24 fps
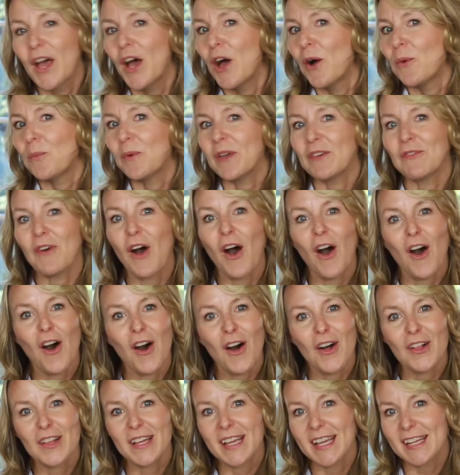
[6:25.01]
We've
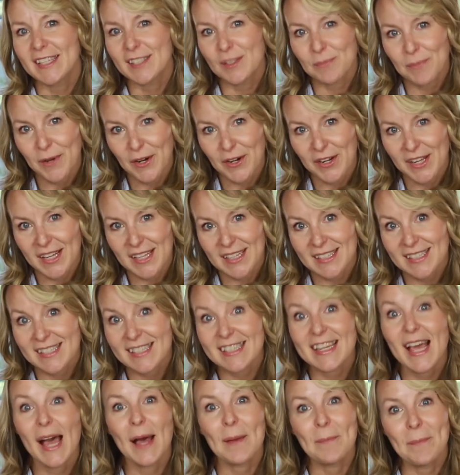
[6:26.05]
all experienced
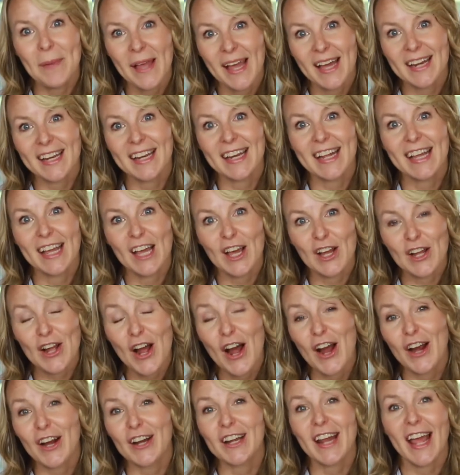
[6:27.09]
abandoning a
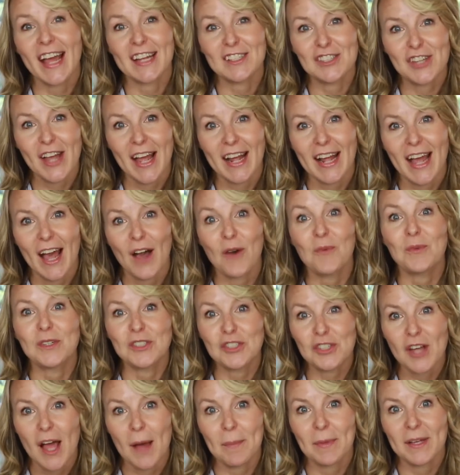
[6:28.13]
cart at checkout when
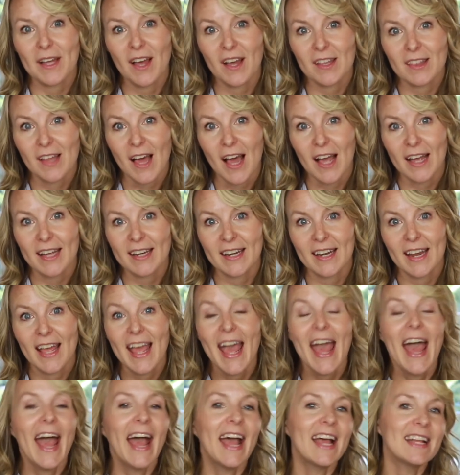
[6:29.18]
shopping online,
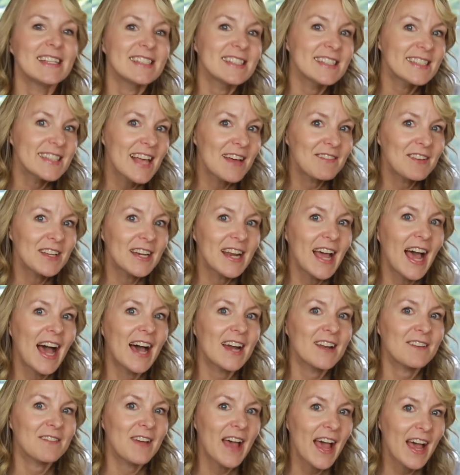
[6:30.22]
and 7 out
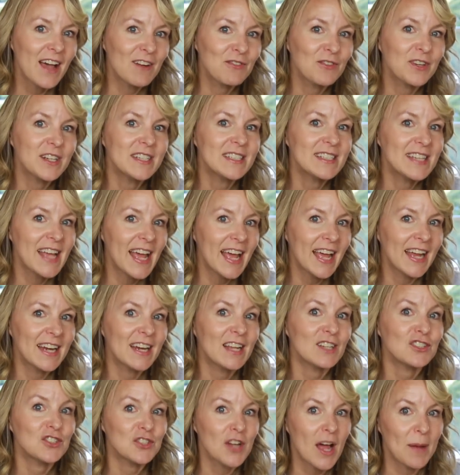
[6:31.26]
of every 10
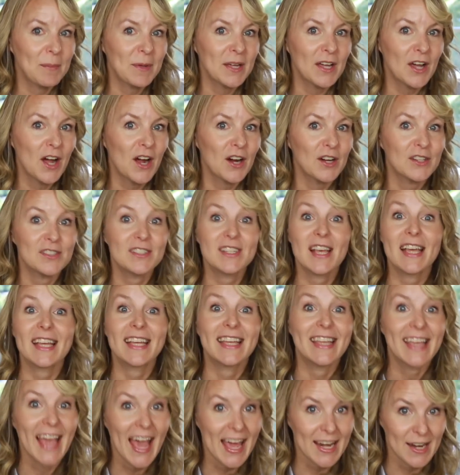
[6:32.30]
shopping carts
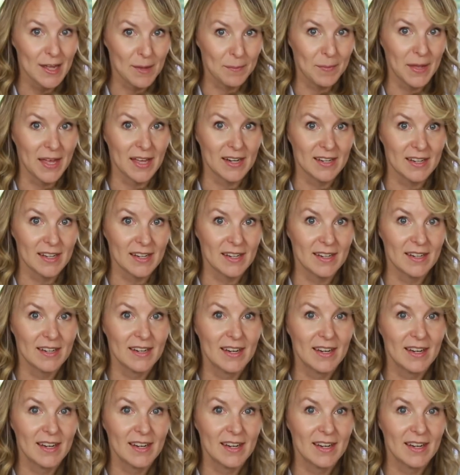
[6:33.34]
get abandoned.